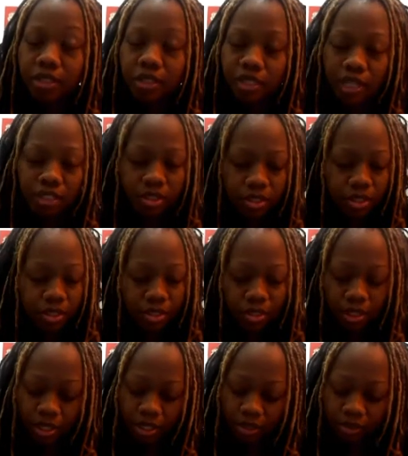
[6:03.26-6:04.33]
Lord. Thank you, Jesus,
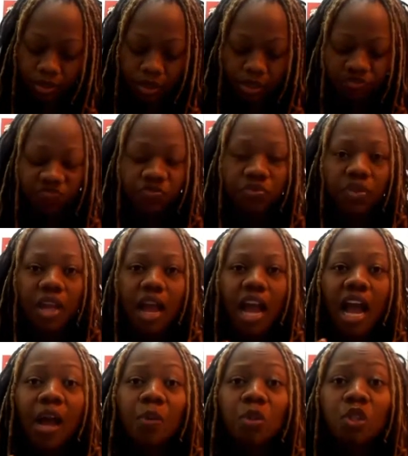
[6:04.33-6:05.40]
God.
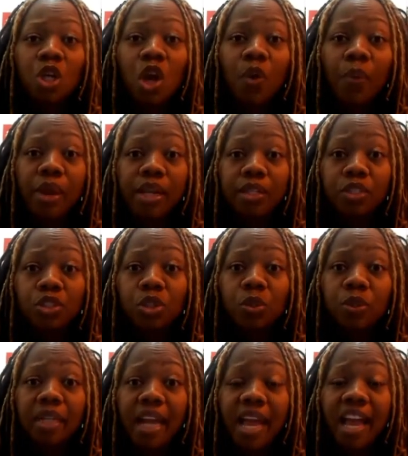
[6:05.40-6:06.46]
I was already
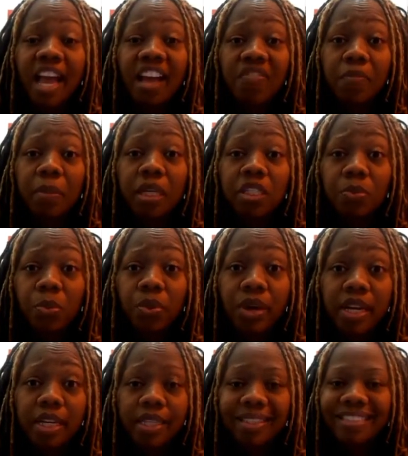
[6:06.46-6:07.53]
2.5 months
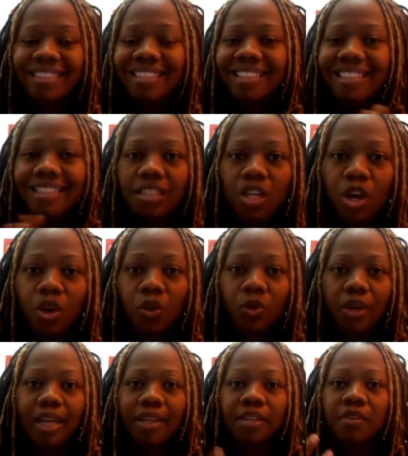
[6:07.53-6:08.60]
pregnant. Didn't know
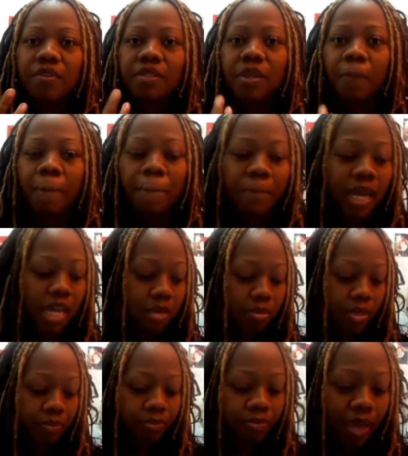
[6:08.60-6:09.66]
there was a
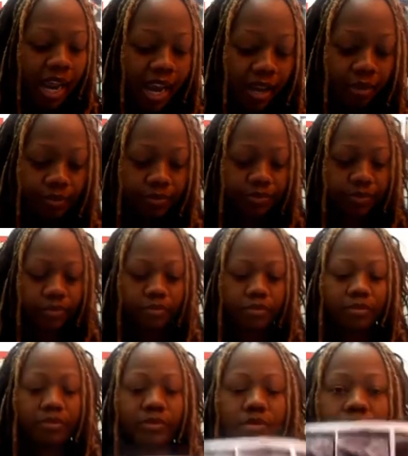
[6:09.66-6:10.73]
baby. Bam!
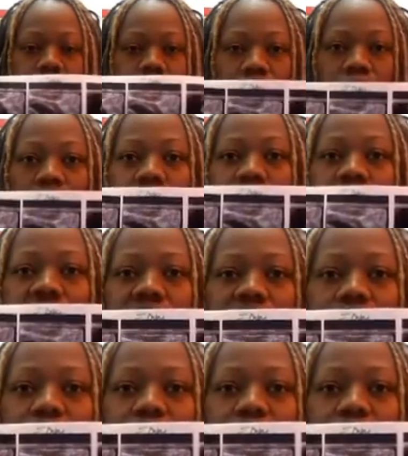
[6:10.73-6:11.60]
This